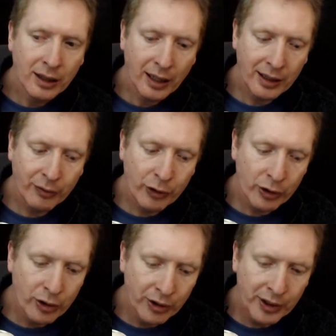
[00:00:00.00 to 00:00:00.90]
And if you're
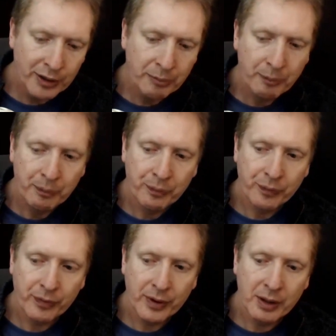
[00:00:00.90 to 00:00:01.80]
going to
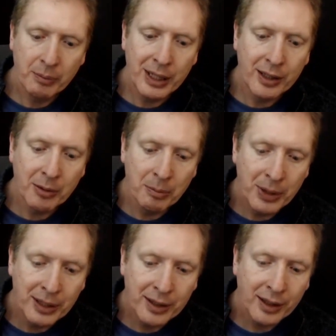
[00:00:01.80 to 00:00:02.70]
be
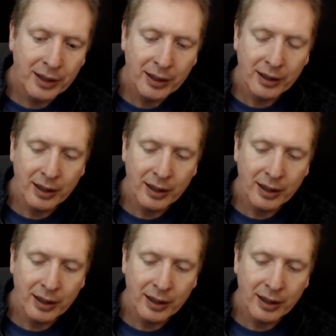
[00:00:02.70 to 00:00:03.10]
competing